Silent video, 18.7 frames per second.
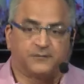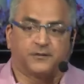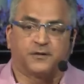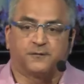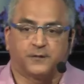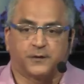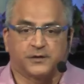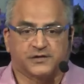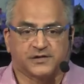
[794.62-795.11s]
the
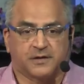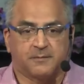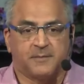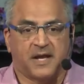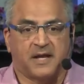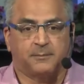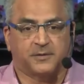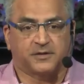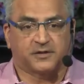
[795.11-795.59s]
first
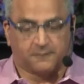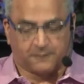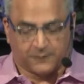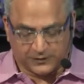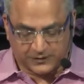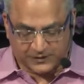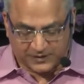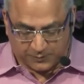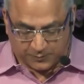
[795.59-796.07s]
commandment, the
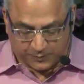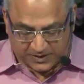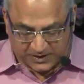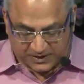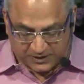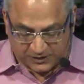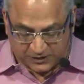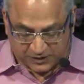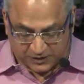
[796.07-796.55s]
first thing we
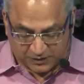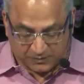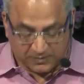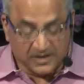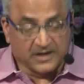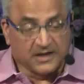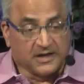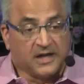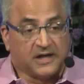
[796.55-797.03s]
need to do
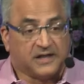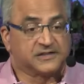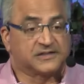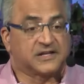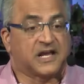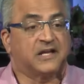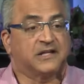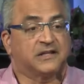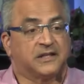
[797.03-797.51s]
is,
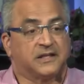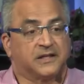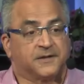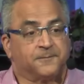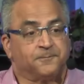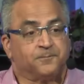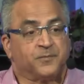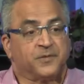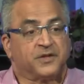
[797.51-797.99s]
I think,
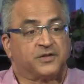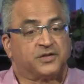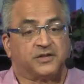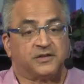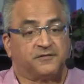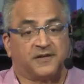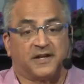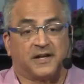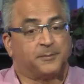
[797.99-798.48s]
to
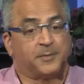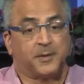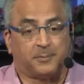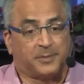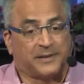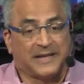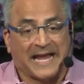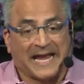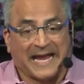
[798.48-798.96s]
develop a
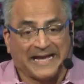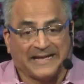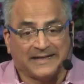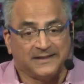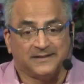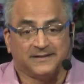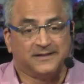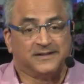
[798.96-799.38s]
plan,